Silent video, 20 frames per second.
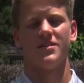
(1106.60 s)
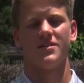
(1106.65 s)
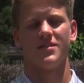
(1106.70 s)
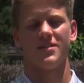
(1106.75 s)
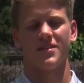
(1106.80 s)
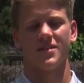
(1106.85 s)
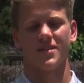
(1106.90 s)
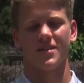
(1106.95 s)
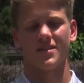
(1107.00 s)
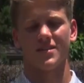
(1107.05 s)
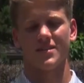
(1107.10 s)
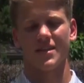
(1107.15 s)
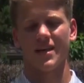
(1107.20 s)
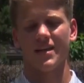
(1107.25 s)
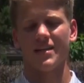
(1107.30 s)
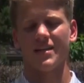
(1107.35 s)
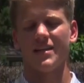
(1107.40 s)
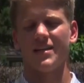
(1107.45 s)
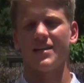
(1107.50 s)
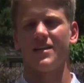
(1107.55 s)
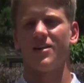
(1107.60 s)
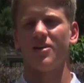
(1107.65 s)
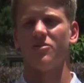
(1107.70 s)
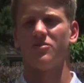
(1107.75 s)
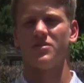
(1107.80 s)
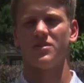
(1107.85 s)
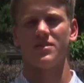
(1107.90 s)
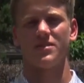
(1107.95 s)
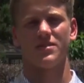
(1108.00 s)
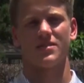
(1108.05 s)
because I need
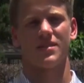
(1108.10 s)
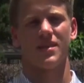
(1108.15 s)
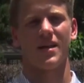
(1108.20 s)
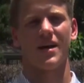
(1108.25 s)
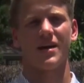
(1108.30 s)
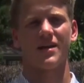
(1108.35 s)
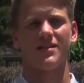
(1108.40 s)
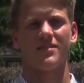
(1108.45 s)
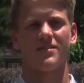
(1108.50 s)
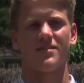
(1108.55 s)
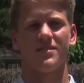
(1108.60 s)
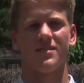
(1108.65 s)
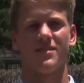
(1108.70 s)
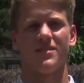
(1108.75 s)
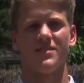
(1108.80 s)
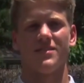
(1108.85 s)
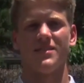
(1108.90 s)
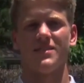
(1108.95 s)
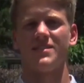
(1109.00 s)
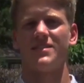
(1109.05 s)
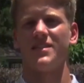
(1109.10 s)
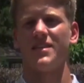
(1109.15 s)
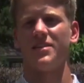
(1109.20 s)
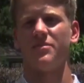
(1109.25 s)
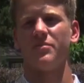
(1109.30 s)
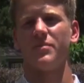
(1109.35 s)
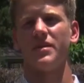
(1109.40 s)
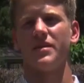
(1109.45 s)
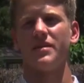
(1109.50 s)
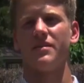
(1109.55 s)
coaches like to see
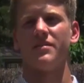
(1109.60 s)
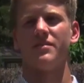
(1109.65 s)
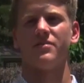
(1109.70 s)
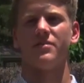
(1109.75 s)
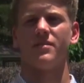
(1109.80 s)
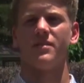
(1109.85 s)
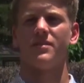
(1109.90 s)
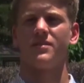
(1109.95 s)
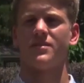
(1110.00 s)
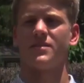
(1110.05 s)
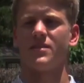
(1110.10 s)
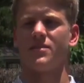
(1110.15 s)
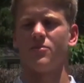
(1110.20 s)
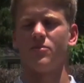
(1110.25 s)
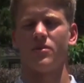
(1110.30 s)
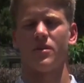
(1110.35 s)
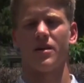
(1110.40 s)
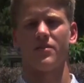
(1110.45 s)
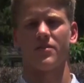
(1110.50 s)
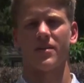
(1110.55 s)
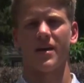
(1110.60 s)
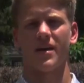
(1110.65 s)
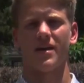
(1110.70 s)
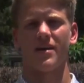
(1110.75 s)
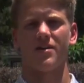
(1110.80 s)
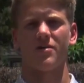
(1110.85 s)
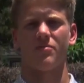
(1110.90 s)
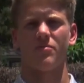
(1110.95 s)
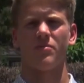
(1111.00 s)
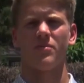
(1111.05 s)
me, to see where I've
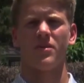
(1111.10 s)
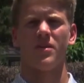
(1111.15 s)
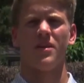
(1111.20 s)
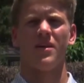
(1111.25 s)
came,